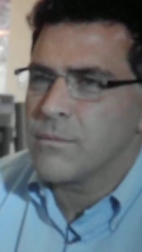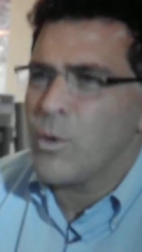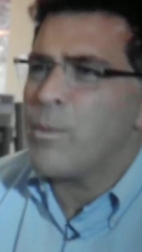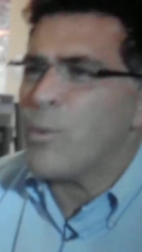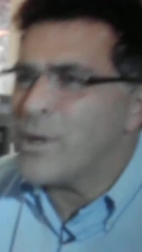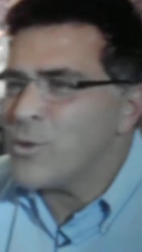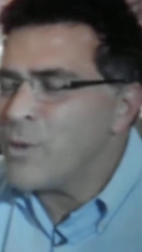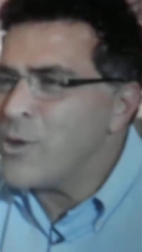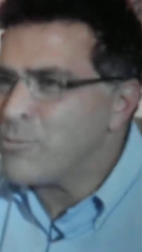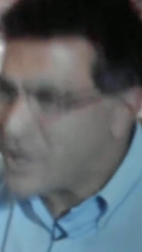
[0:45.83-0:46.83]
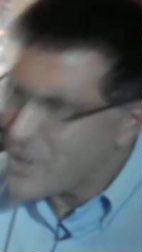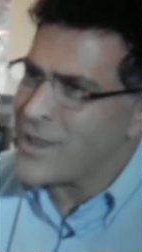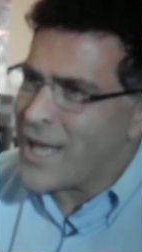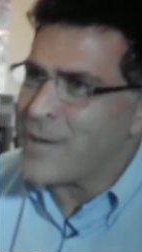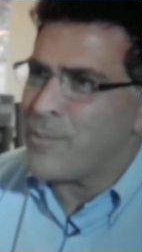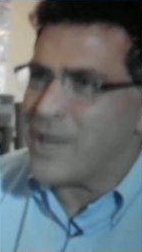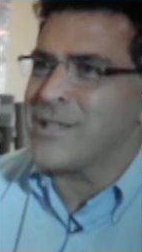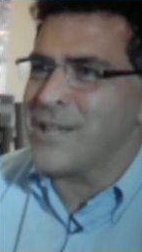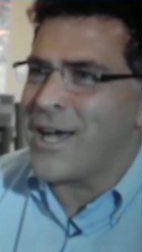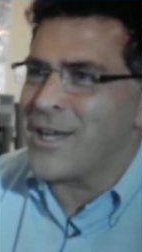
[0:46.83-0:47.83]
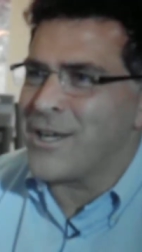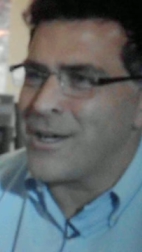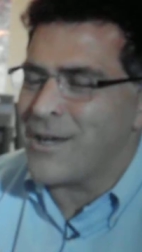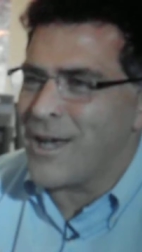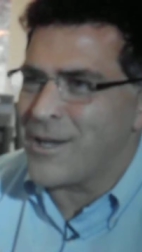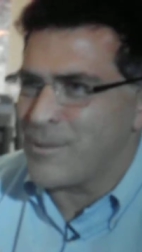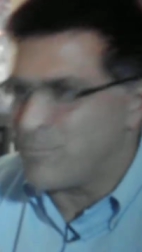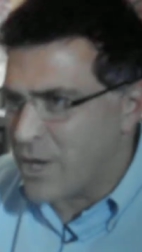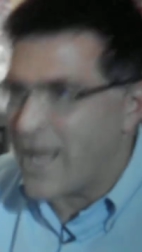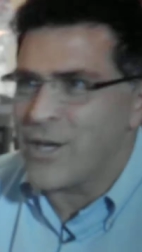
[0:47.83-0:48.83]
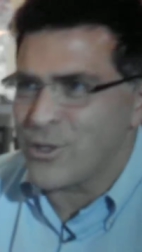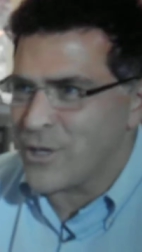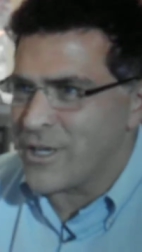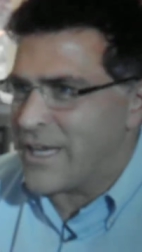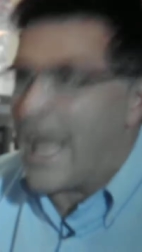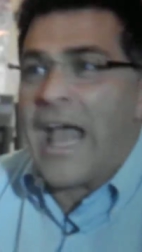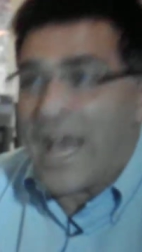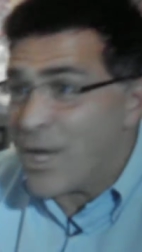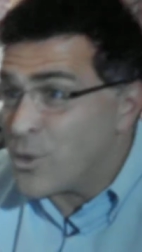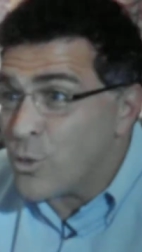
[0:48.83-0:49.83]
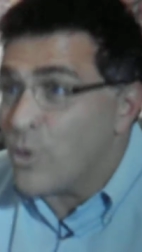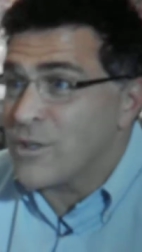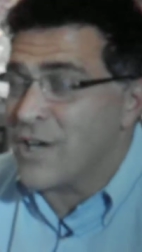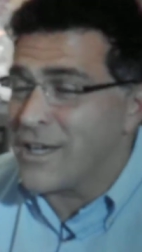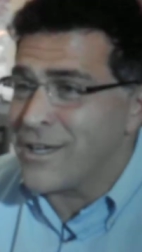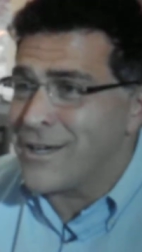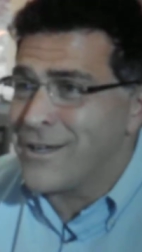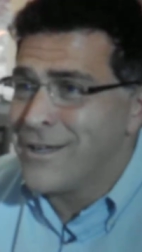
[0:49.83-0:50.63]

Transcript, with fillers: but, but you, when you press a like button on a, on a brand or on an ad or on a,